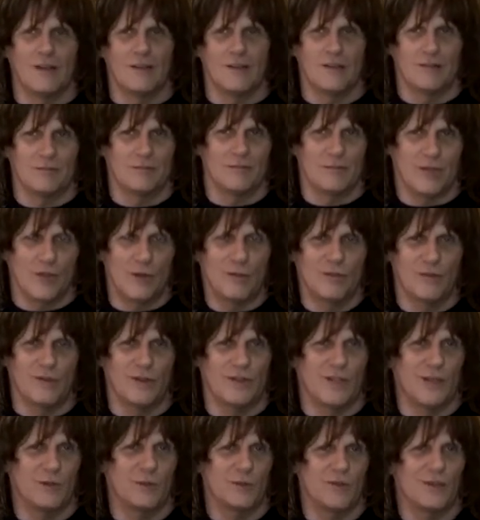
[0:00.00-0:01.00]
And
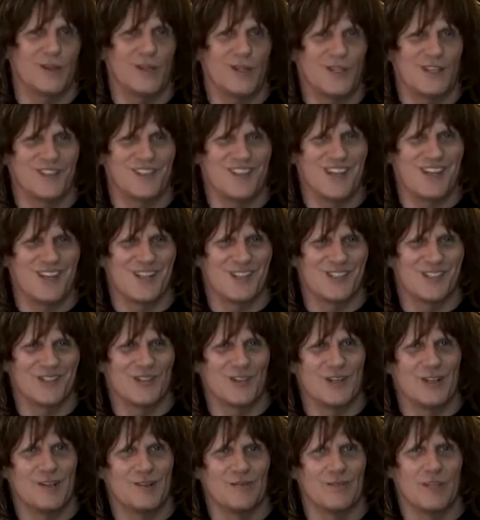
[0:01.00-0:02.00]
hopefully they would think that as
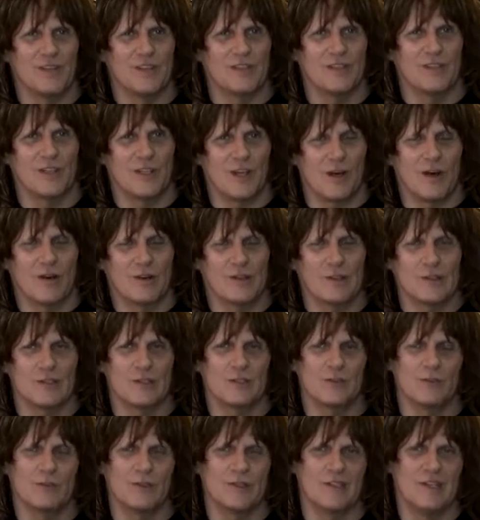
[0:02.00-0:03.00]
well, and the
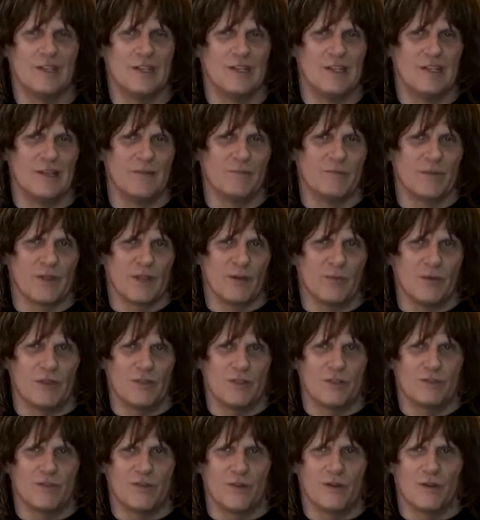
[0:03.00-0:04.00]
audience would. But
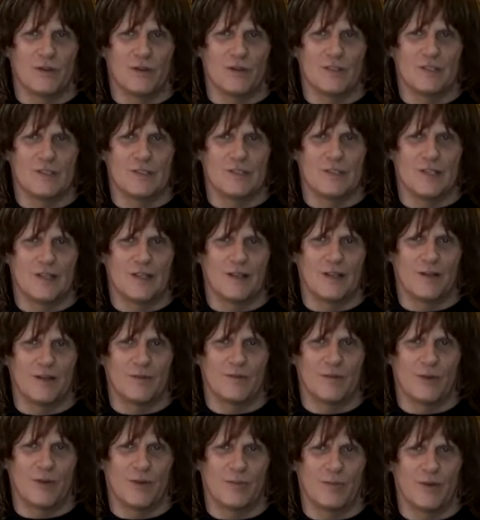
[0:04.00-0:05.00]
as far as
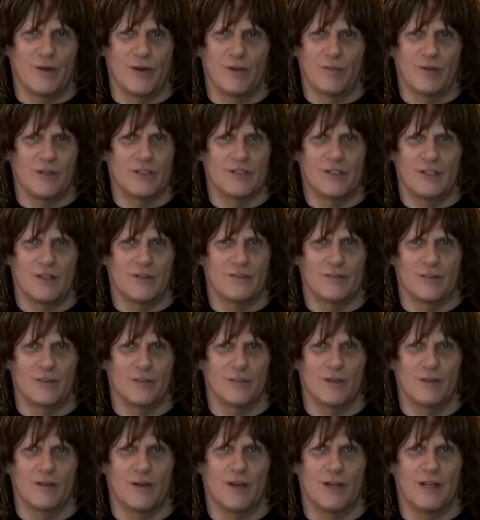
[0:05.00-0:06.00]
comparing myself to
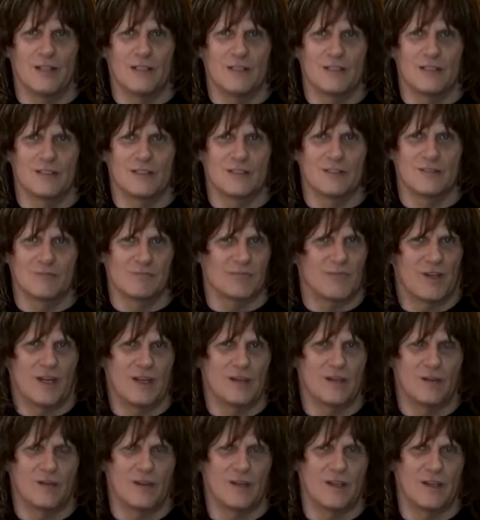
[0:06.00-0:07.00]
the greats, I
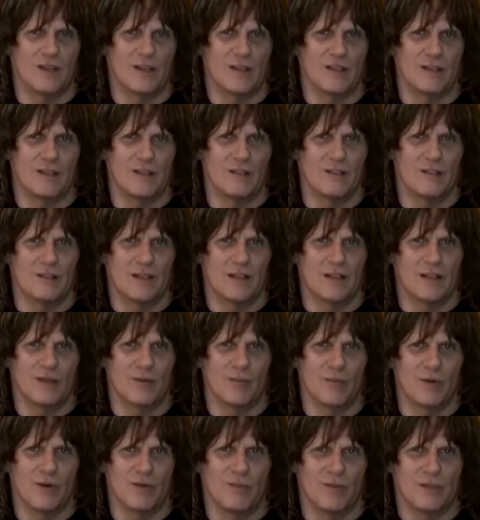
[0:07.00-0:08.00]
don't think I'd
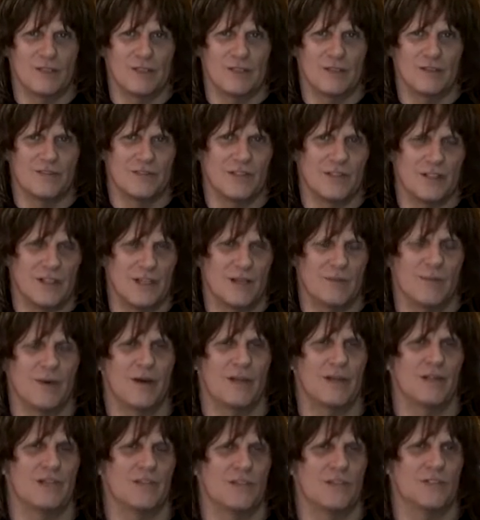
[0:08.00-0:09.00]
compare myself to
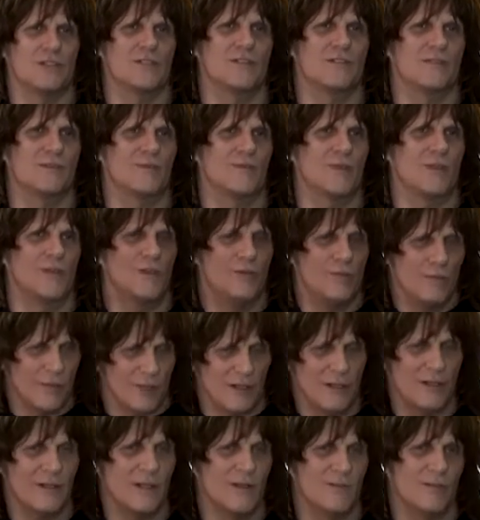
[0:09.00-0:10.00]
anybody just from the
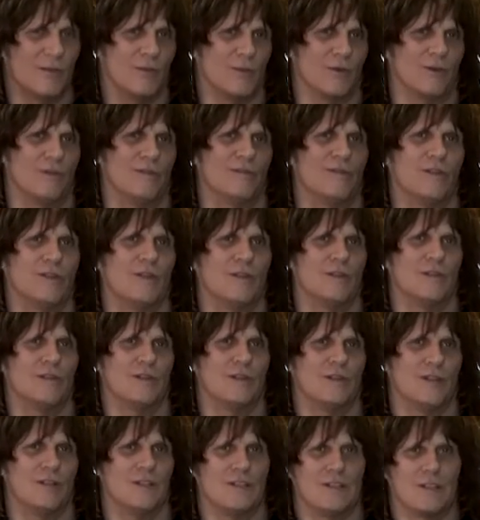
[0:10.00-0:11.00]
humility point of view.
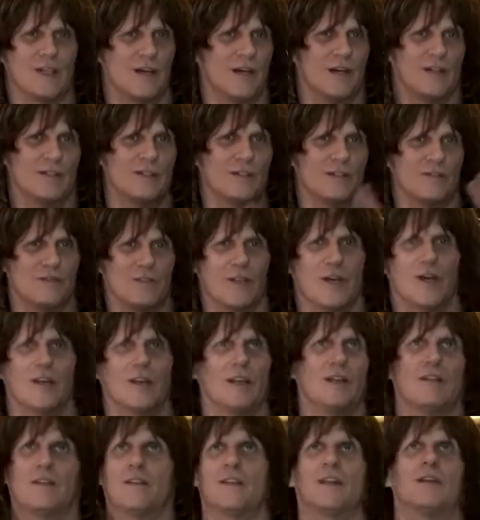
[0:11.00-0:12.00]
And these guys have
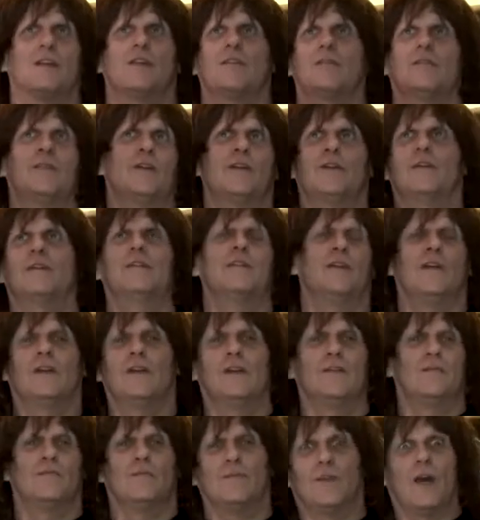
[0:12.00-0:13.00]
done it, and they're,
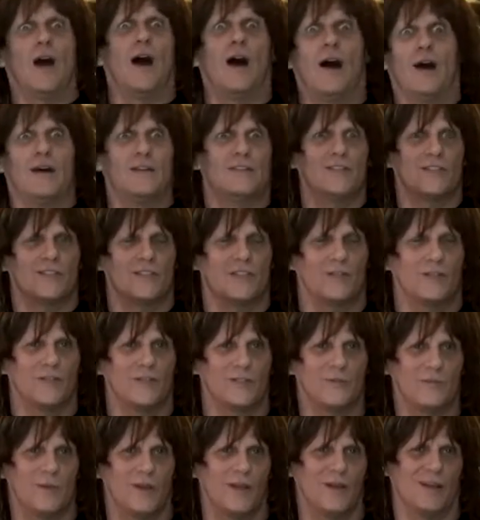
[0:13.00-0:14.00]
gods, so to
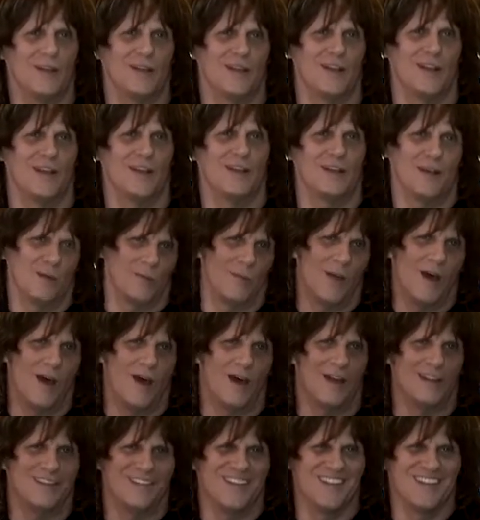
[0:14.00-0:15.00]
speak, and I'm
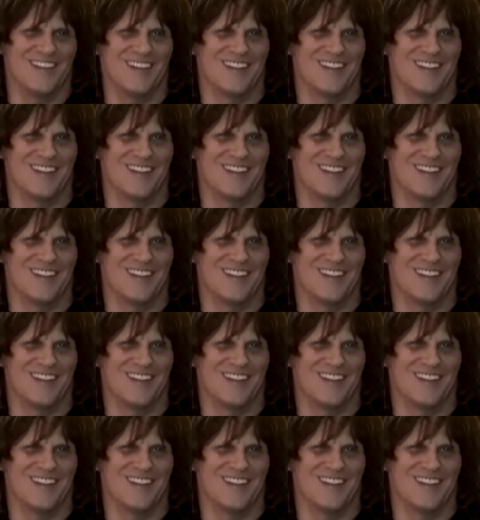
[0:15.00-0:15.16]
not.